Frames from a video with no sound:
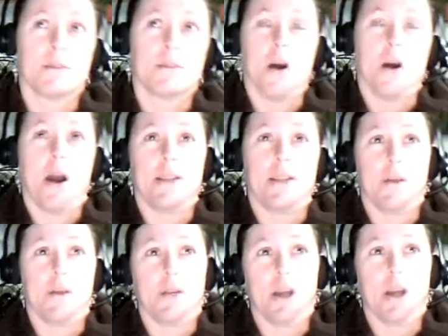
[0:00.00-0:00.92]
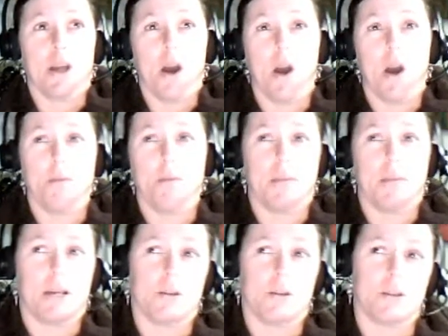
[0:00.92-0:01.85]
I don't want to go home
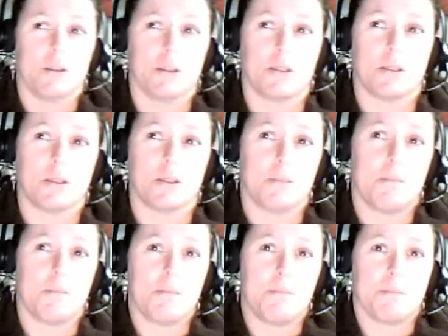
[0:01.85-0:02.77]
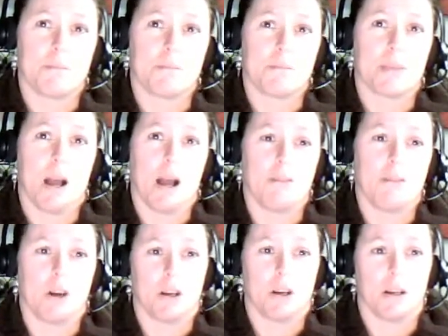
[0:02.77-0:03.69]
because I've
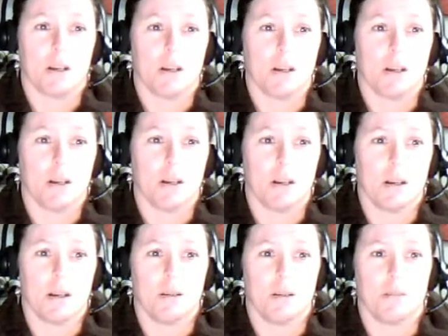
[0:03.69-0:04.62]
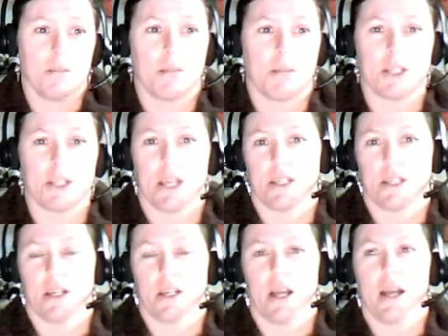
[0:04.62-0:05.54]
got my chest.
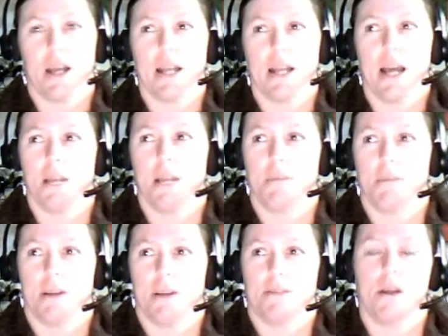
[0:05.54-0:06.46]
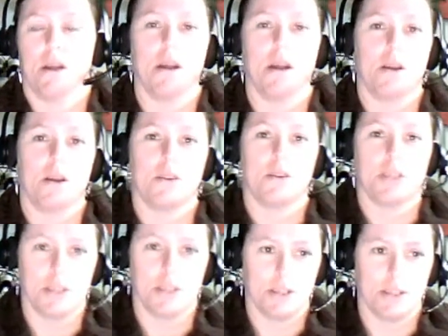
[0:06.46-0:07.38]
I can hardly breathe. Oh no, your
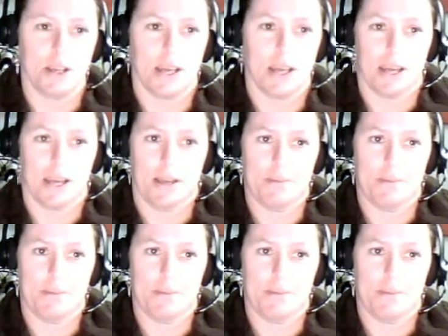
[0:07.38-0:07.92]
chest is okay.